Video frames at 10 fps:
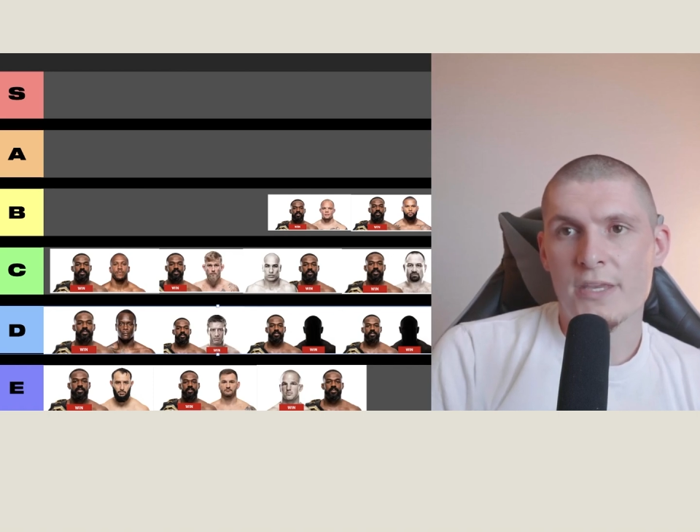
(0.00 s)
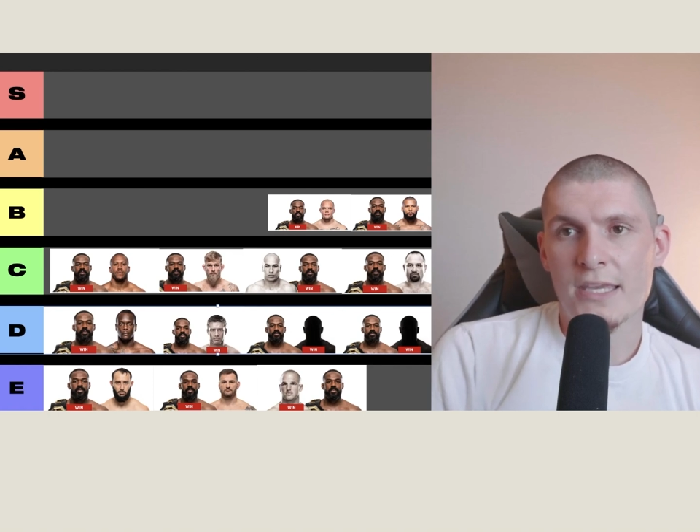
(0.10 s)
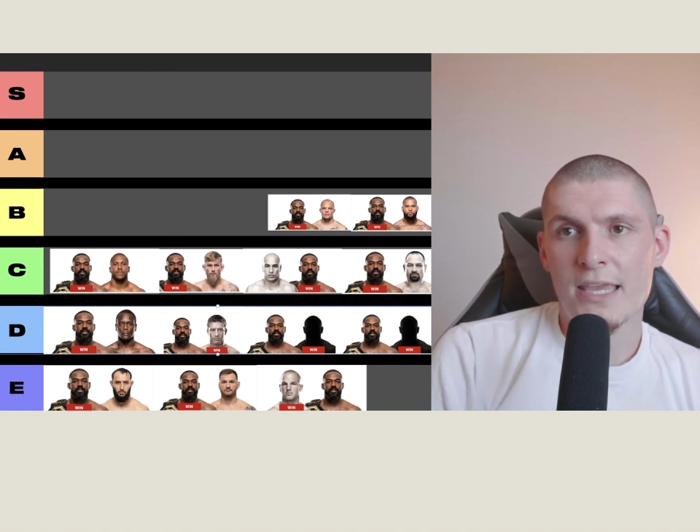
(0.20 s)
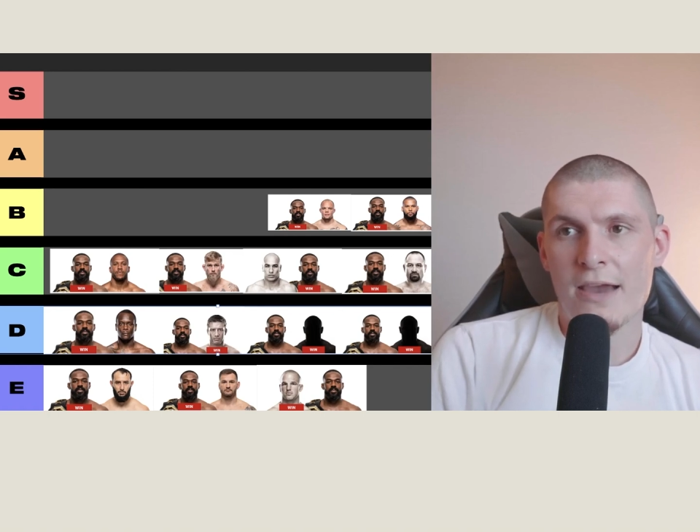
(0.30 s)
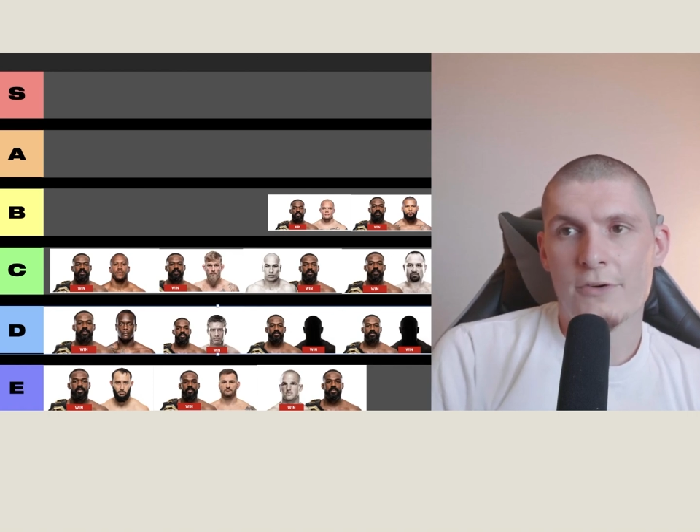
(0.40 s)
think
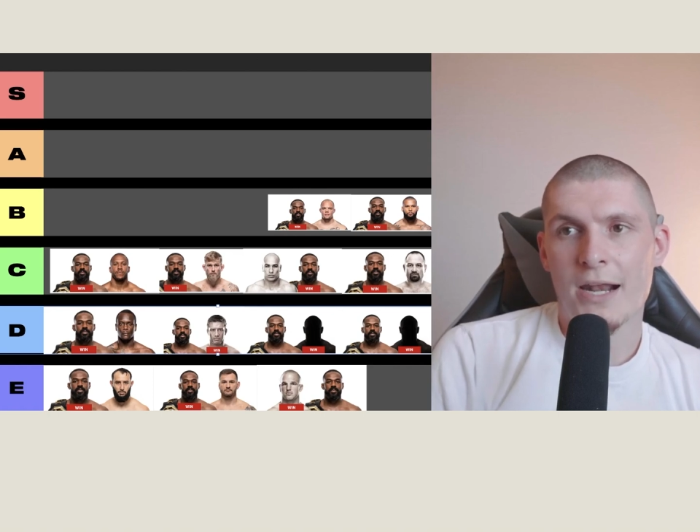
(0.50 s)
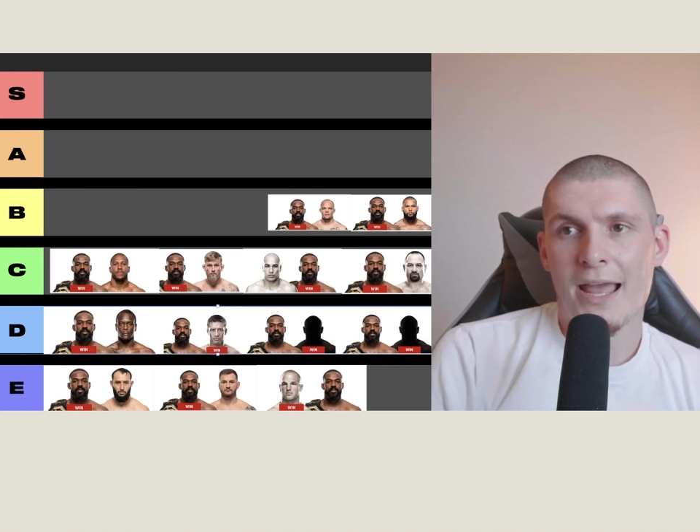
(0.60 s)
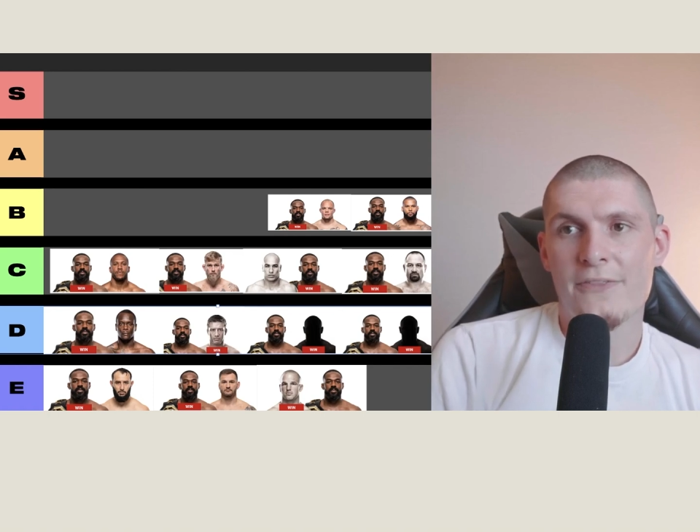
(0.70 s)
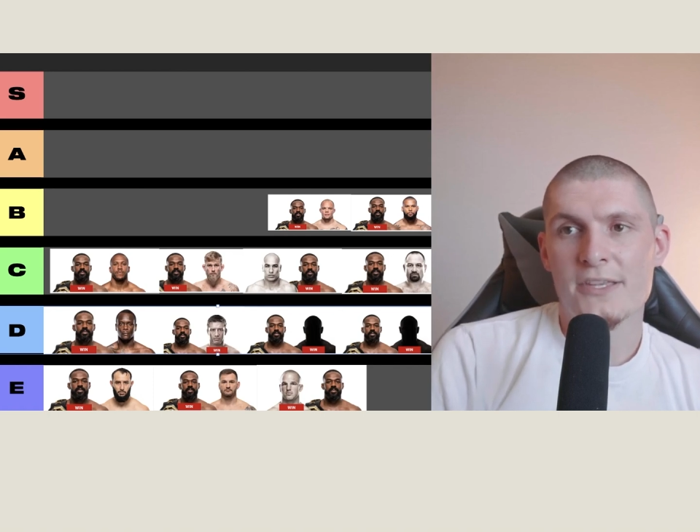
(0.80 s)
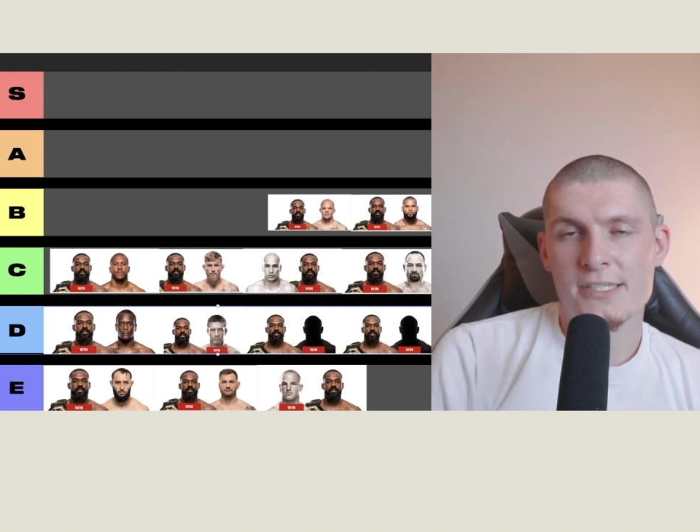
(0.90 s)
he ever
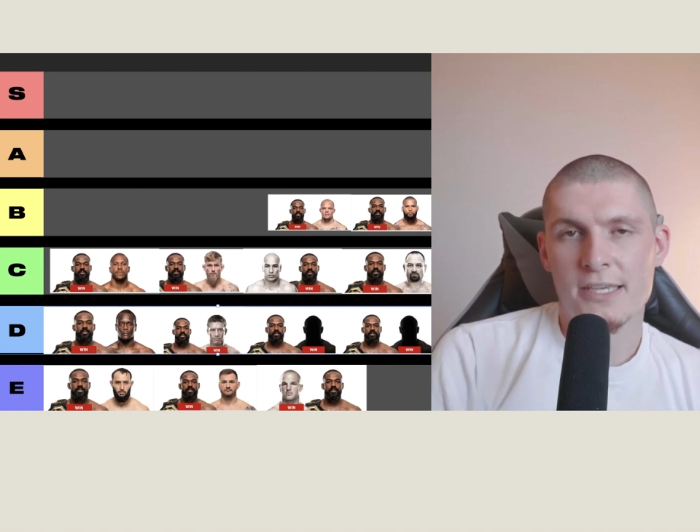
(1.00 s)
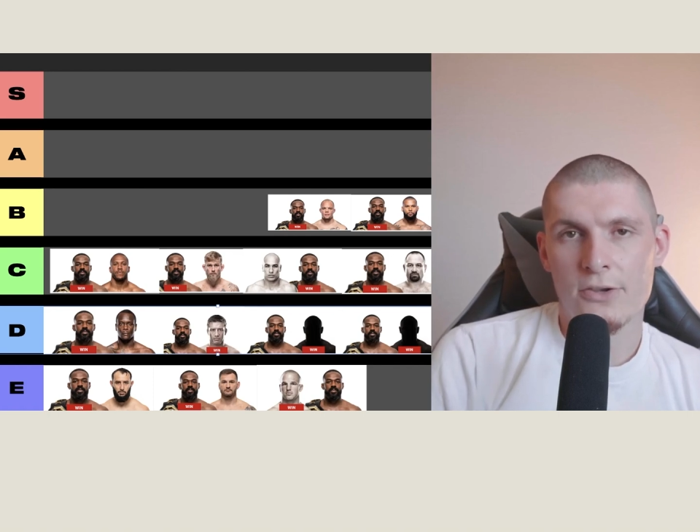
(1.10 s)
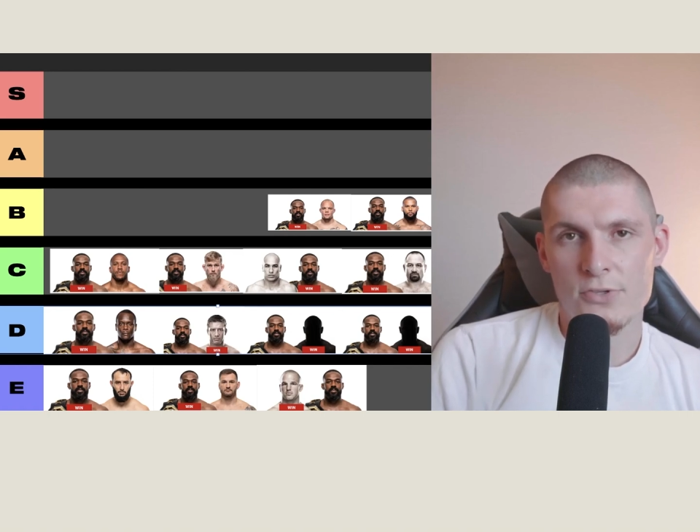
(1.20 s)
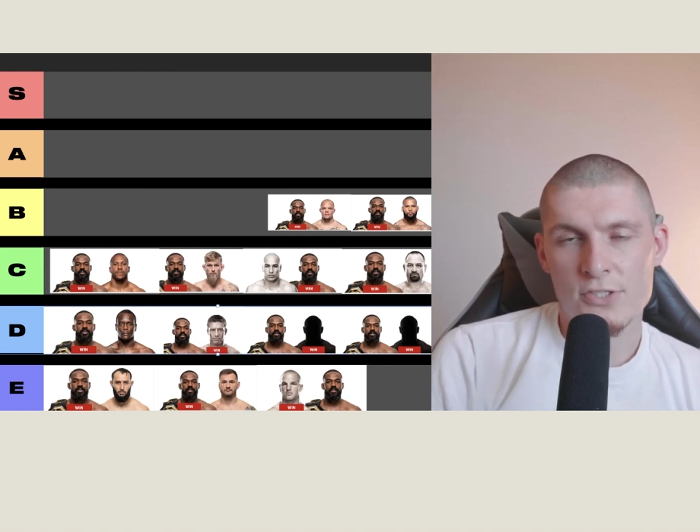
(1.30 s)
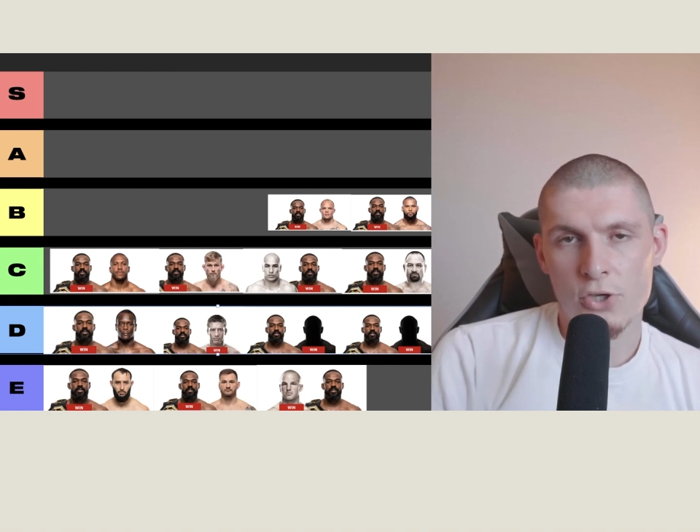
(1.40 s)
had the skills